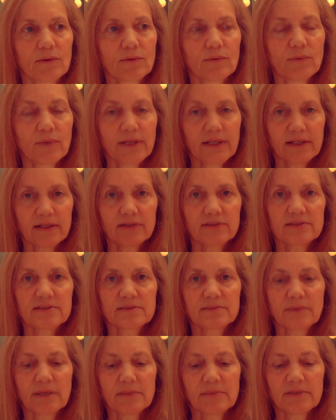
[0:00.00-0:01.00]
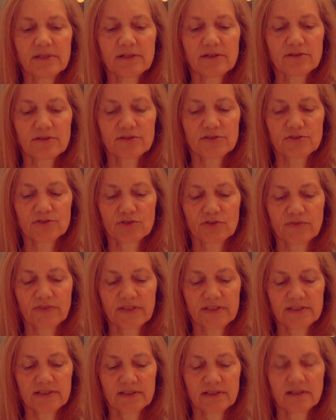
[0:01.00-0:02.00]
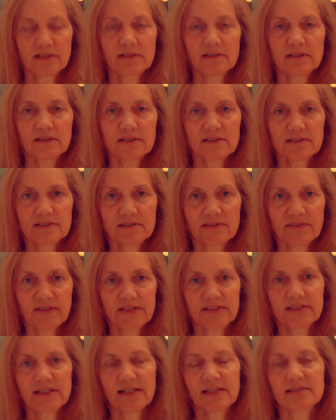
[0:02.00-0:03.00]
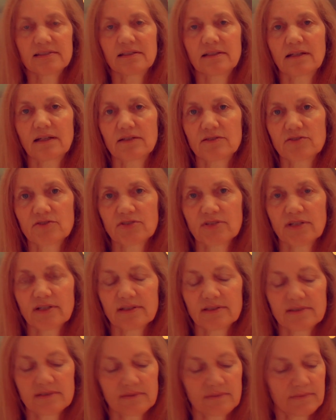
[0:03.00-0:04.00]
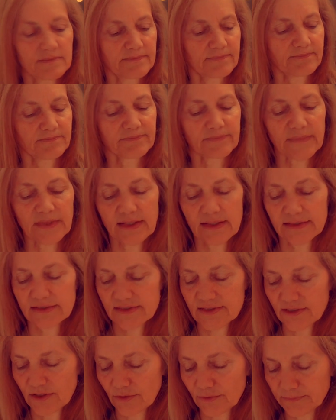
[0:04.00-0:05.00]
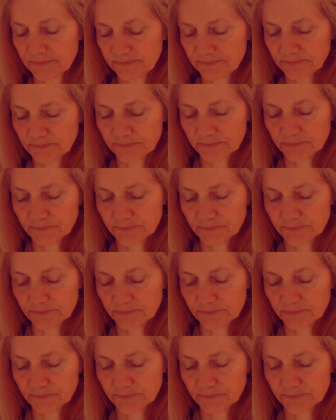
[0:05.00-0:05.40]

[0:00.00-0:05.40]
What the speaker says: what else might be under the surface. And this is a fantastic exercise. So